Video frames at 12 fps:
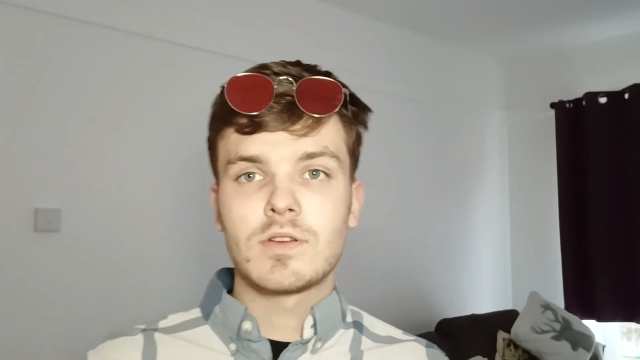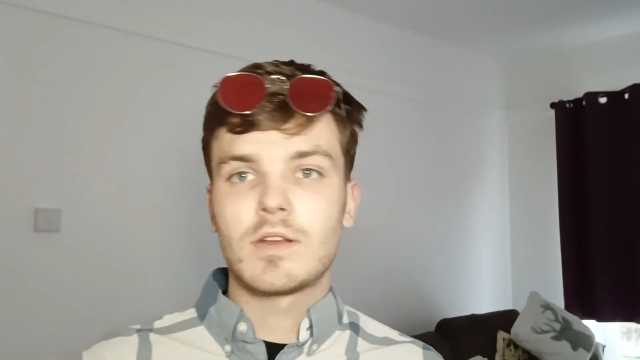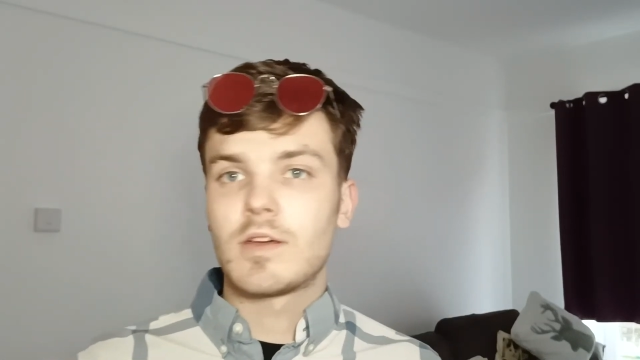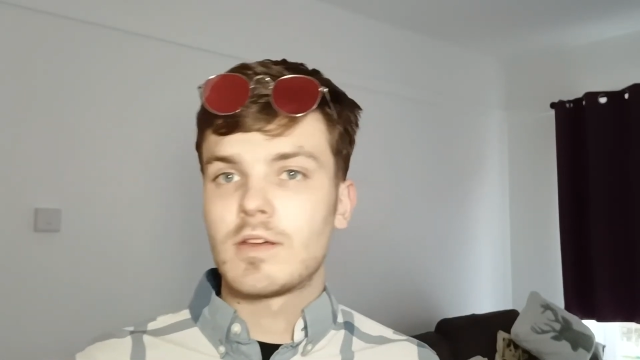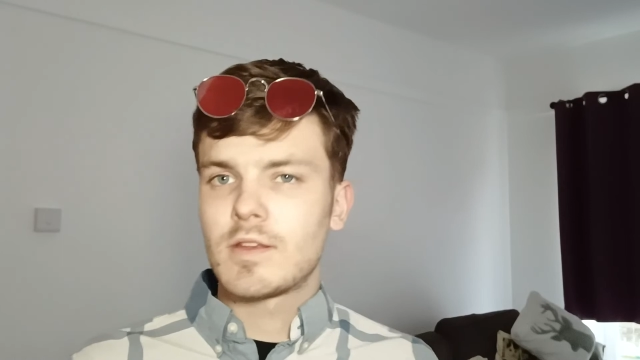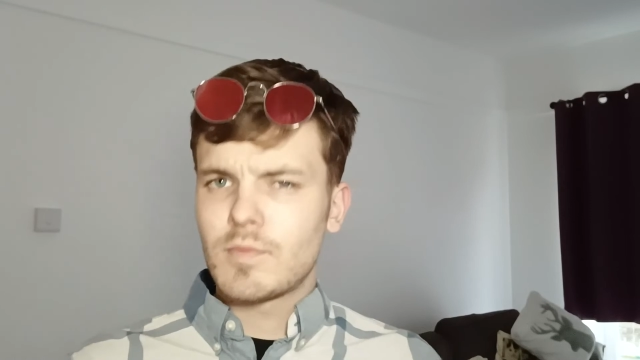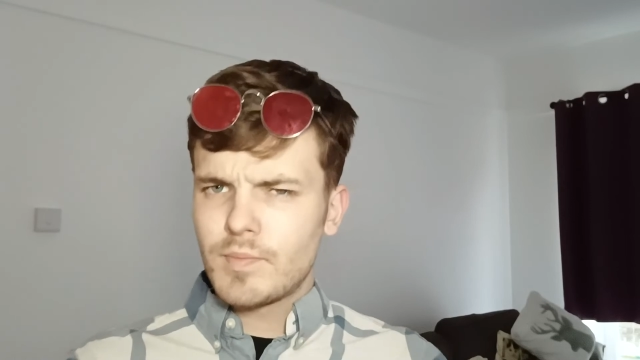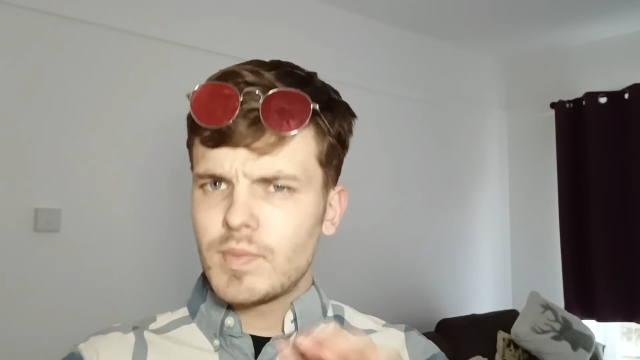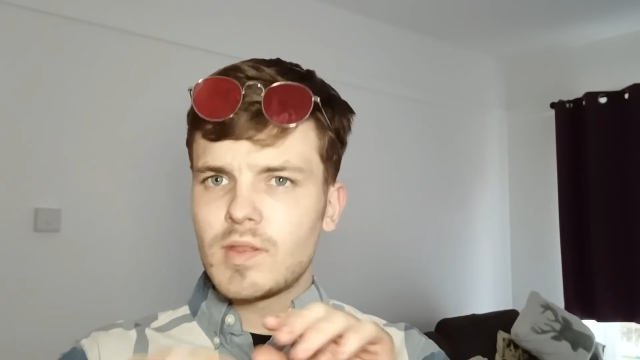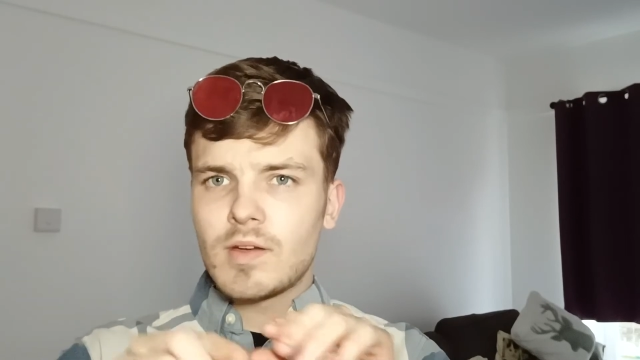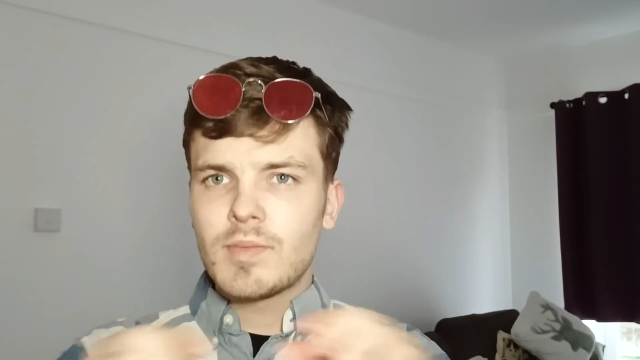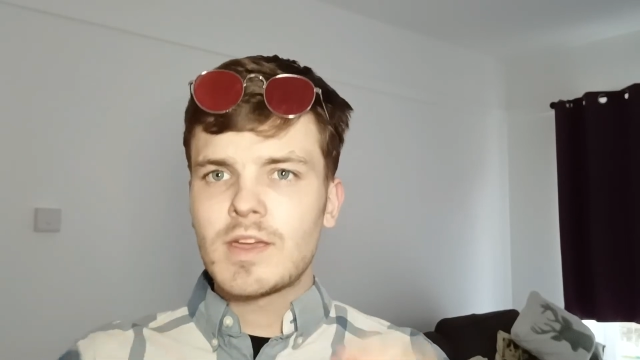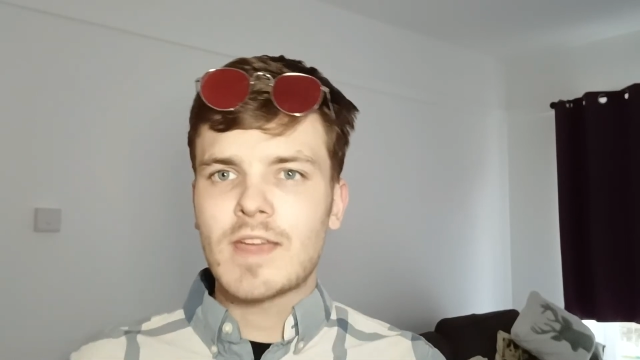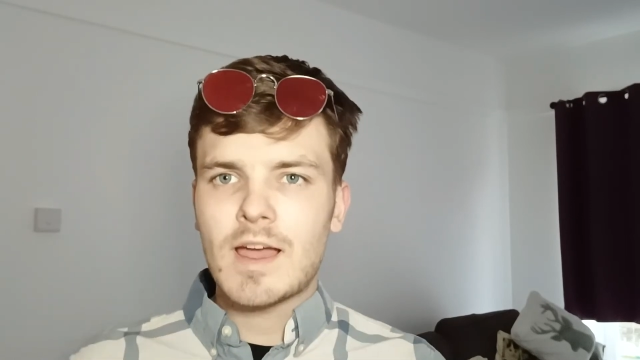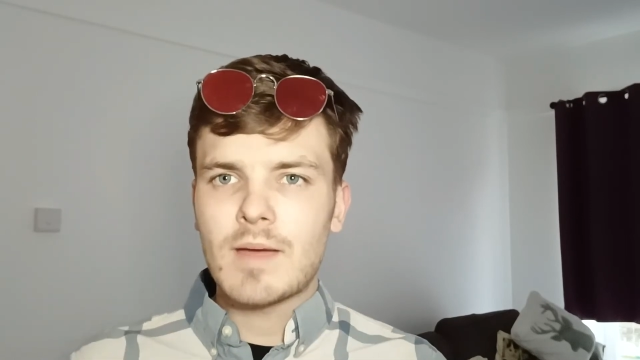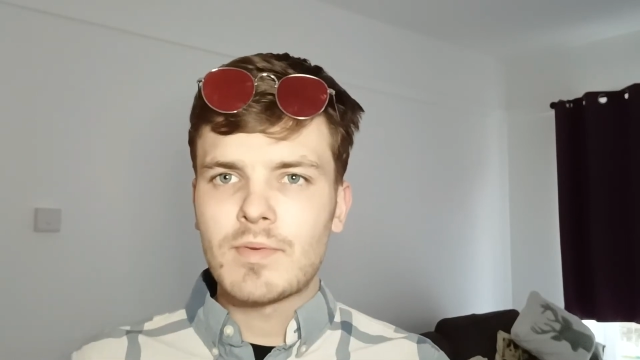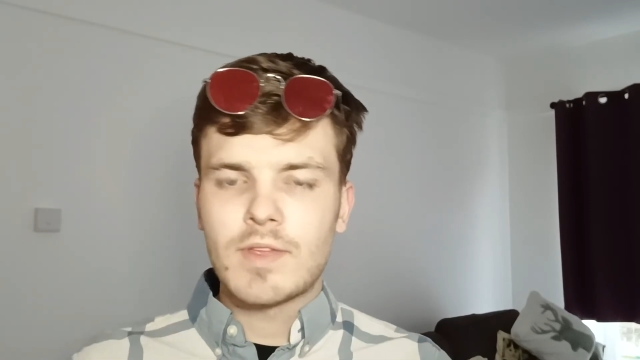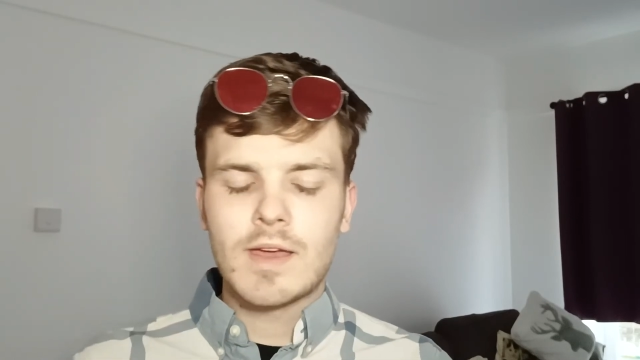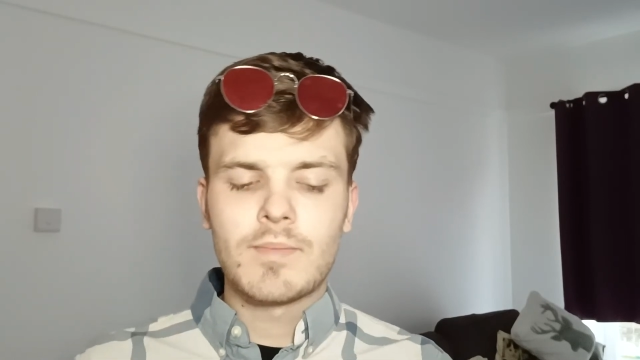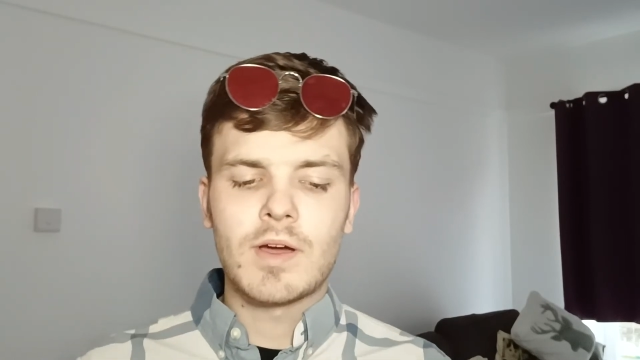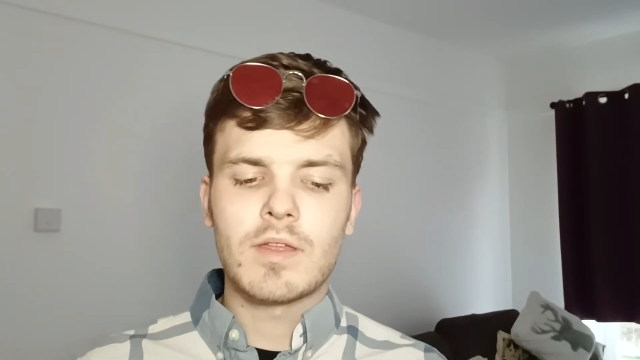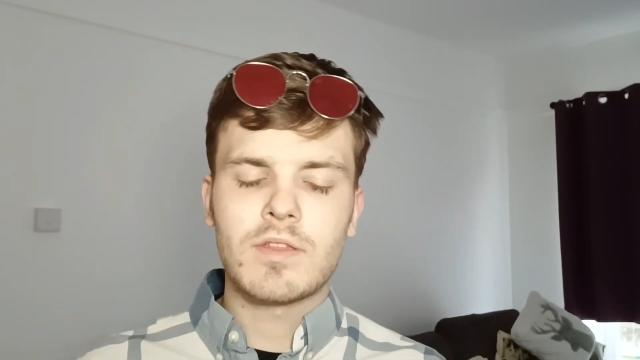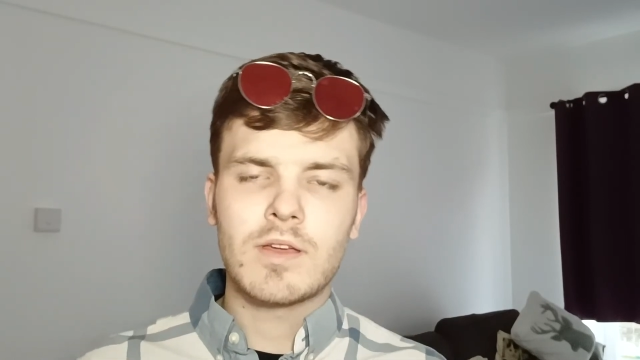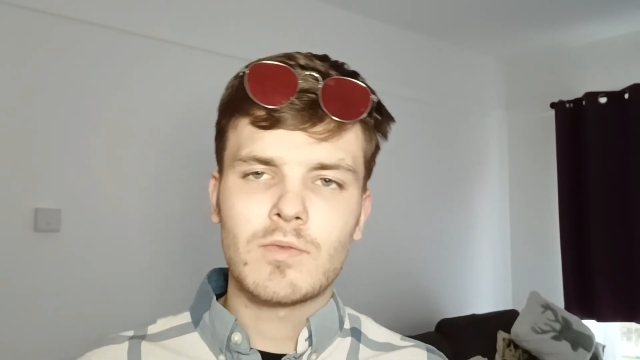There'll be a gap there, but I
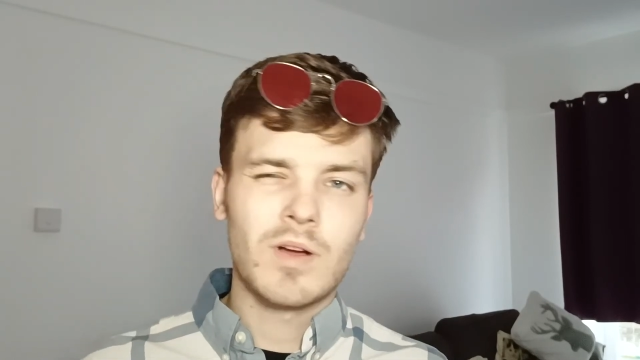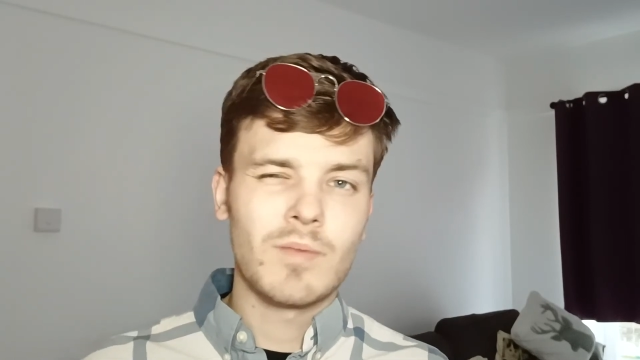think what